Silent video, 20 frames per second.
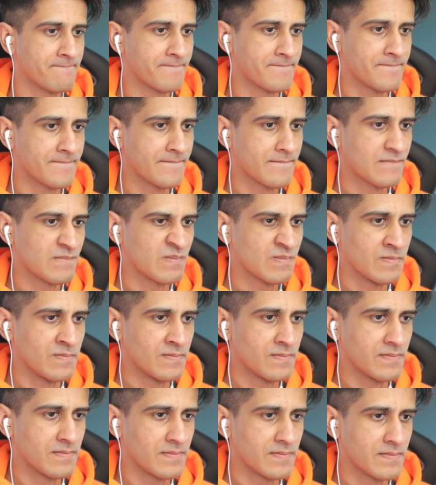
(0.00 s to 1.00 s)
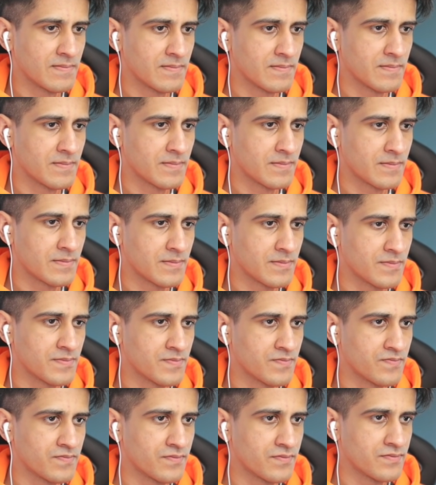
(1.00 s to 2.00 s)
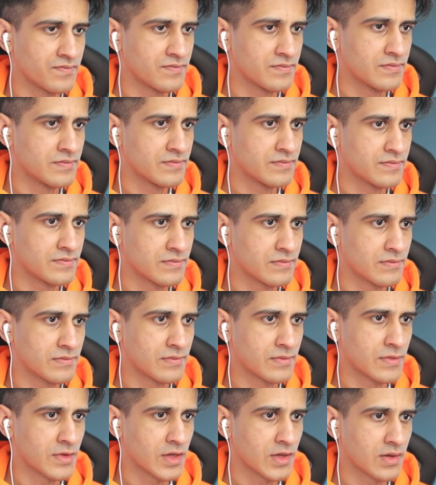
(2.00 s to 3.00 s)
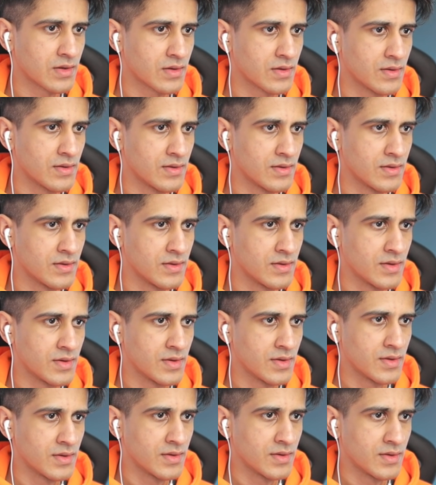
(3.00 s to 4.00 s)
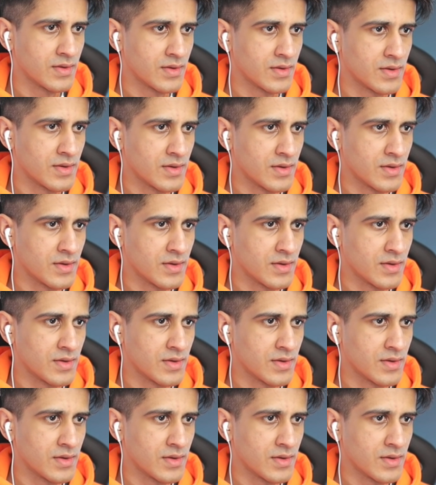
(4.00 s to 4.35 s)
(silence)